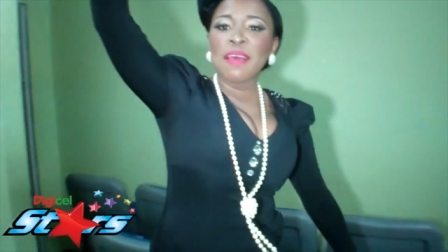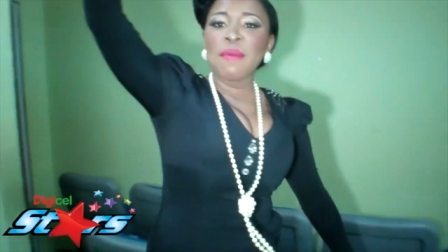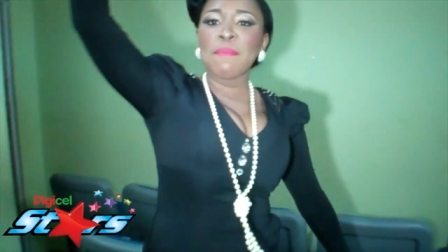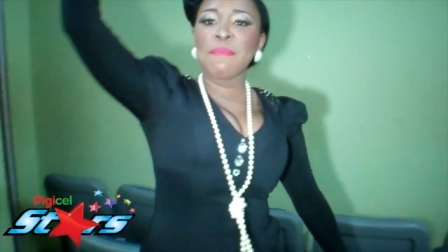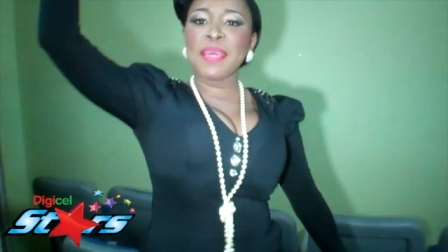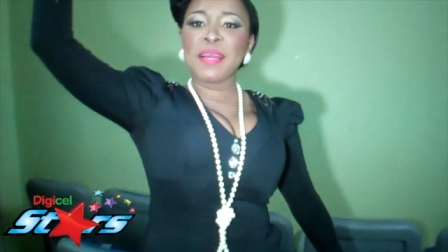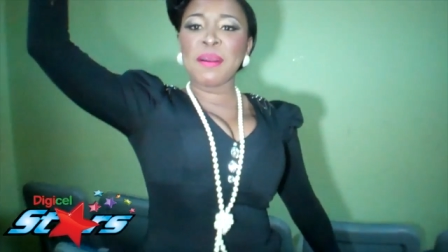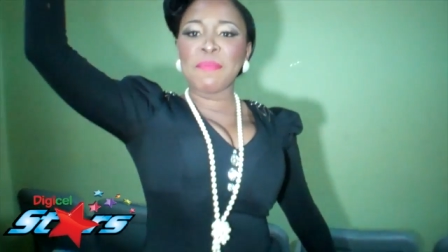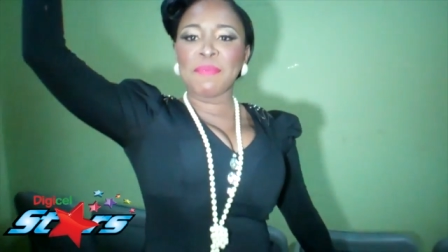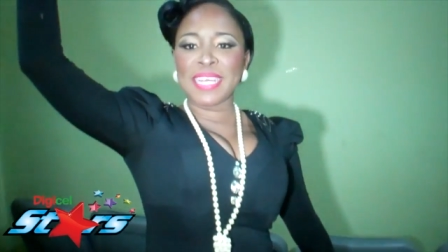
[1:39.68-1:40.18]

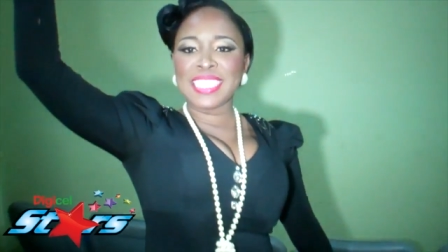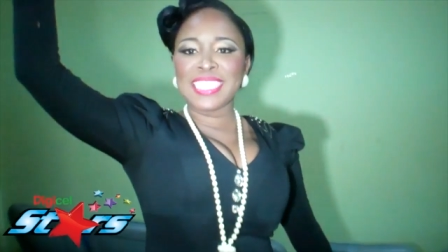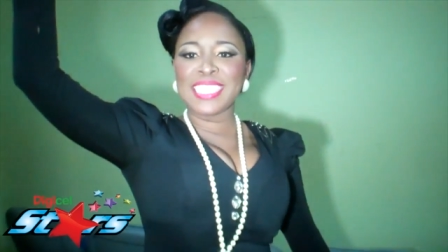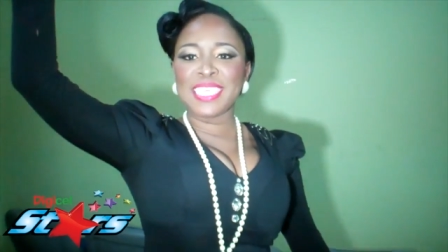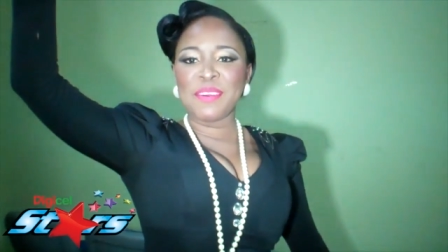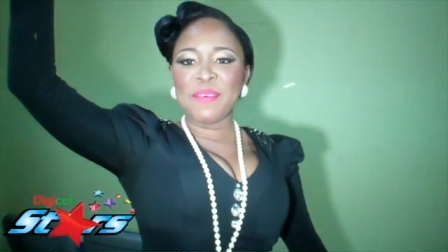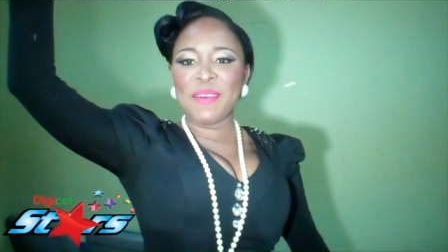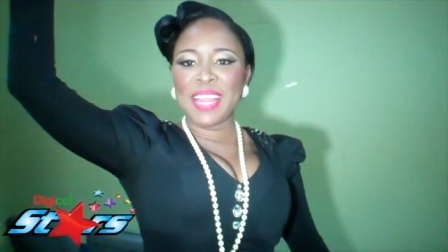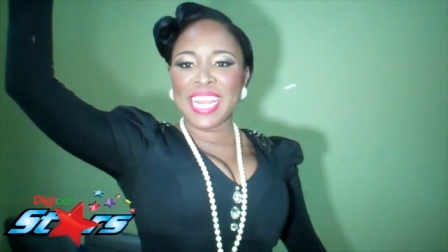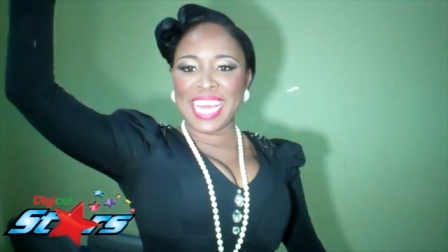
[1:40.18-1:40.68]
Big up Auntie
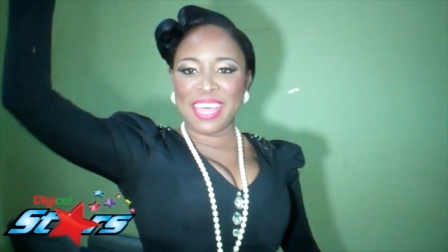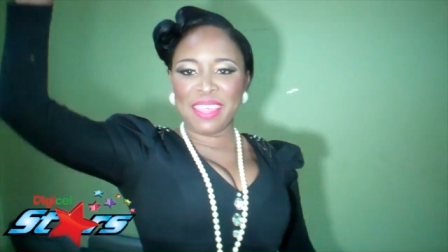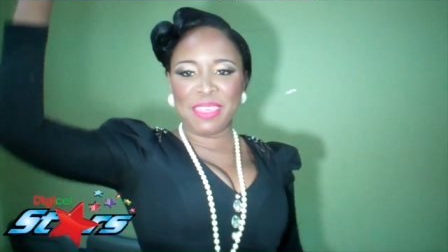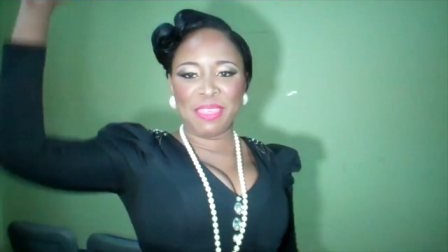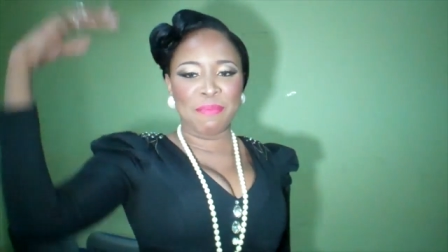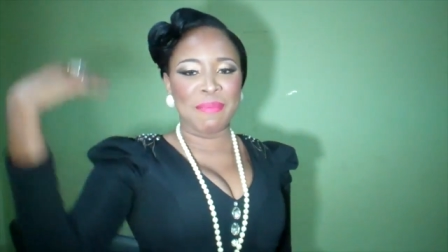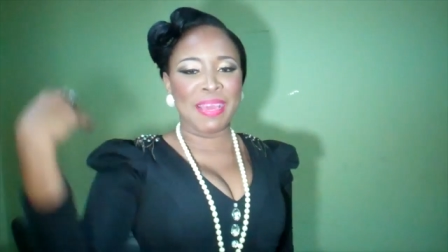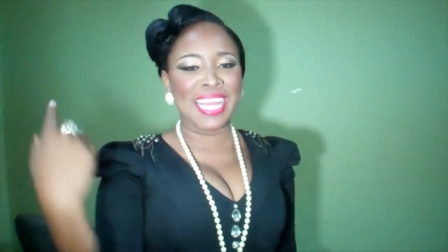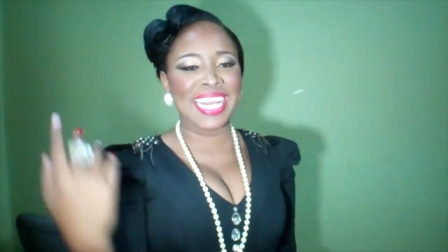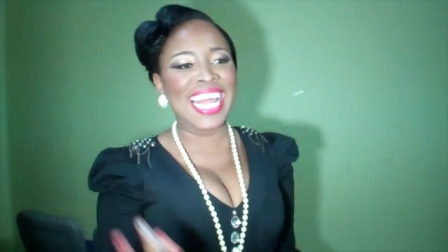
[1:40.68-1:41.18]
Gwyneth,
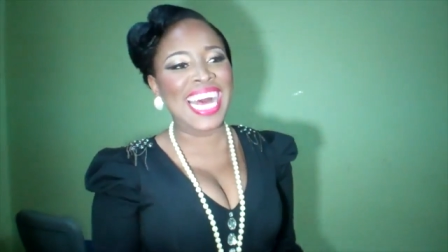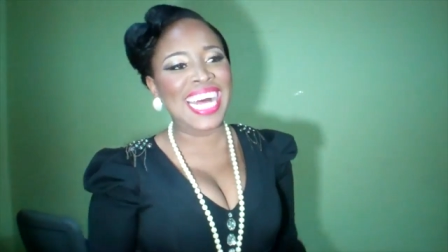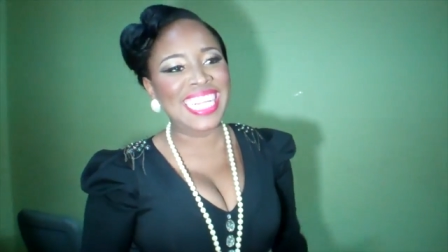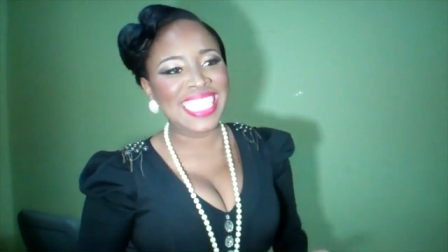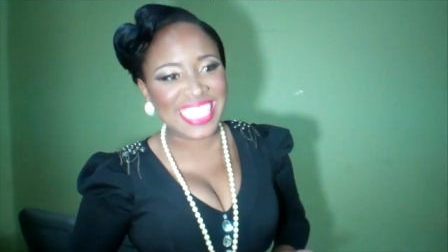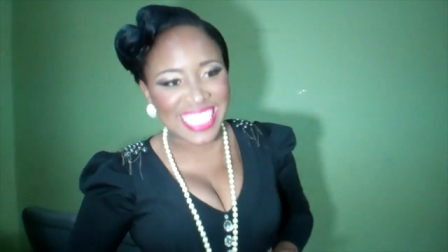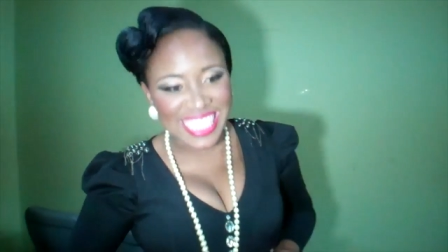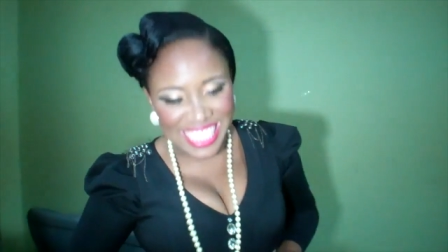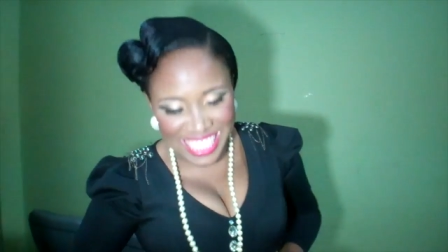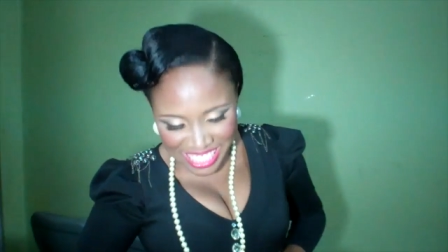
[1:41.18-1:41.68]
my
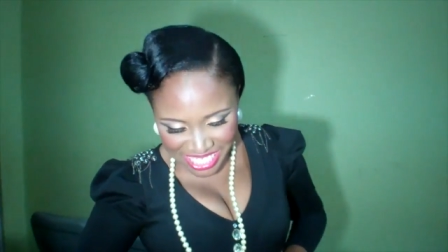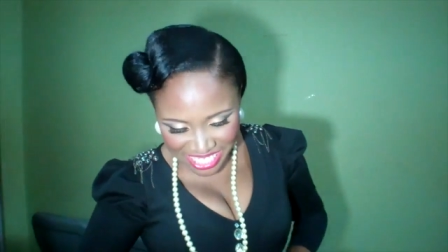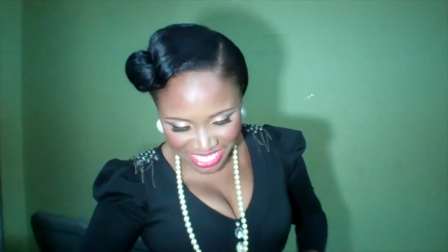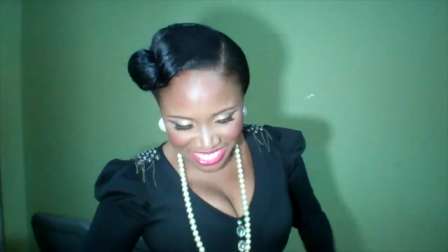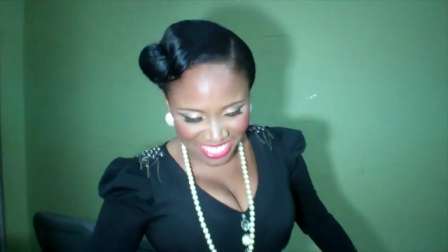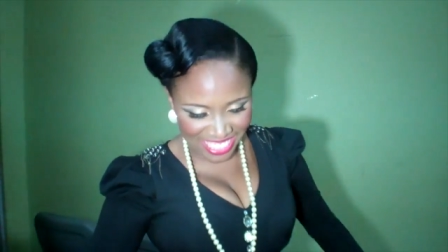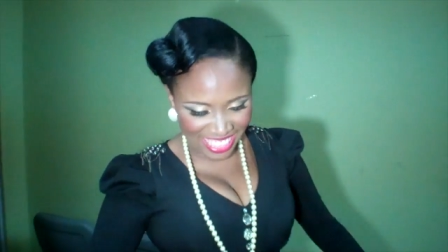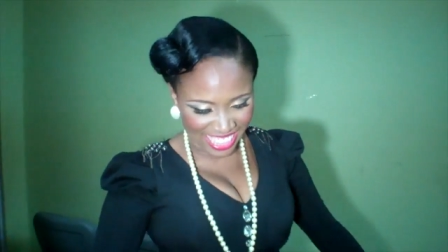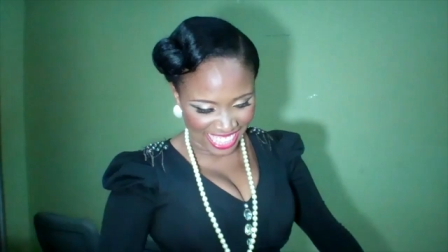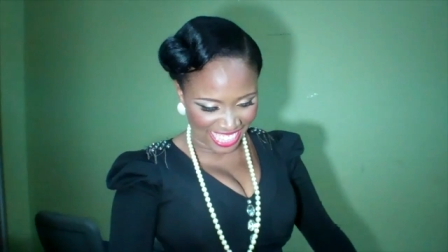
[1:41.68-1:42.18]
dance teacher.
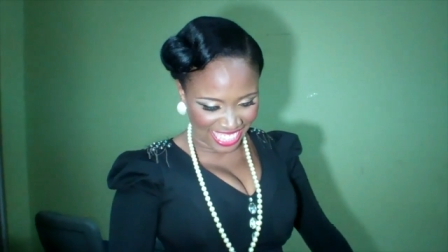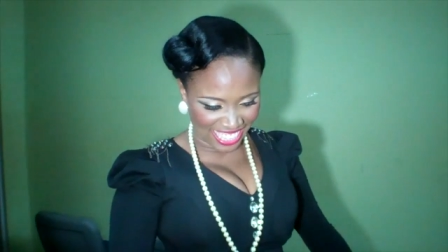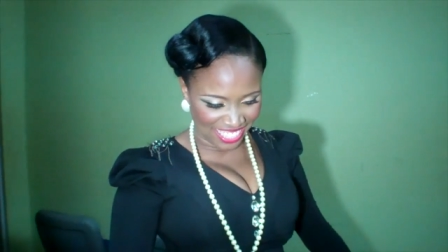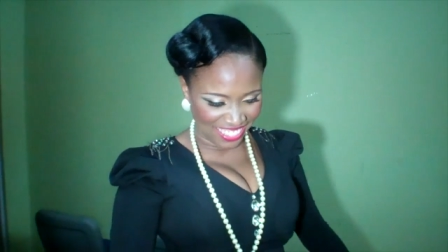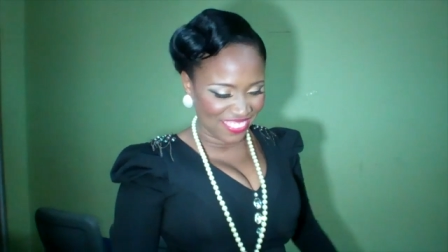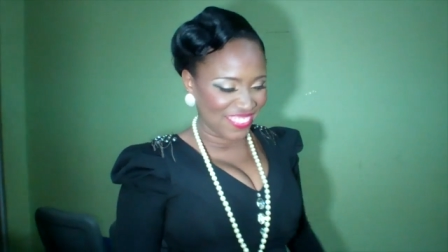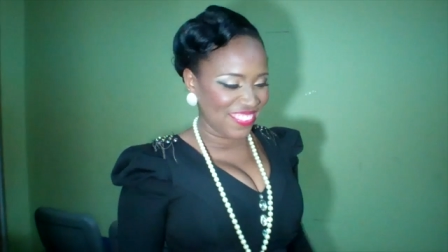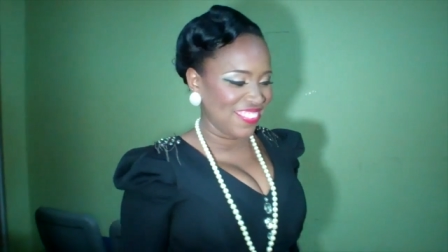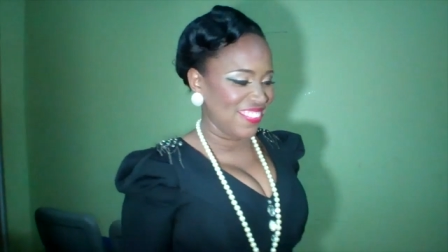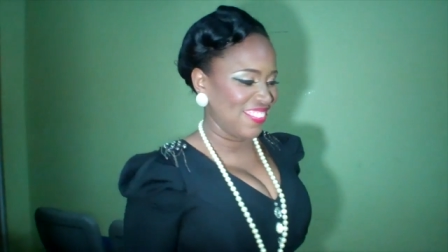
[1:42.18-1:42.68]
Thank you.